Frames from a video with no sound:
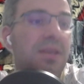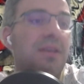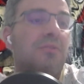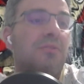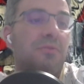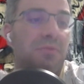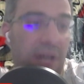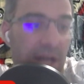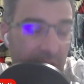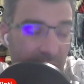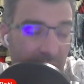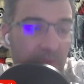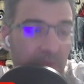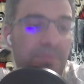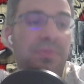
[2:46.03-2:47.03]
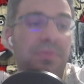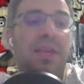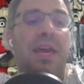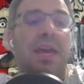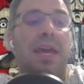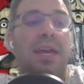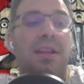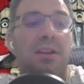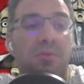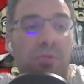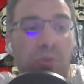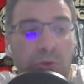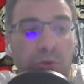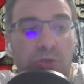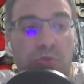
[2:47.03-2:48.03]
follow, and of
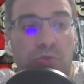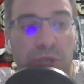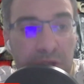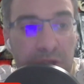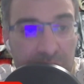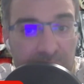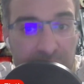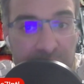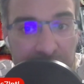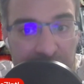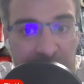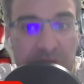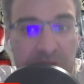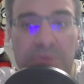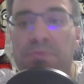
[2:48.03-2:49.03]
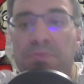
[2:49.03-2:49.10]
course, read the directions,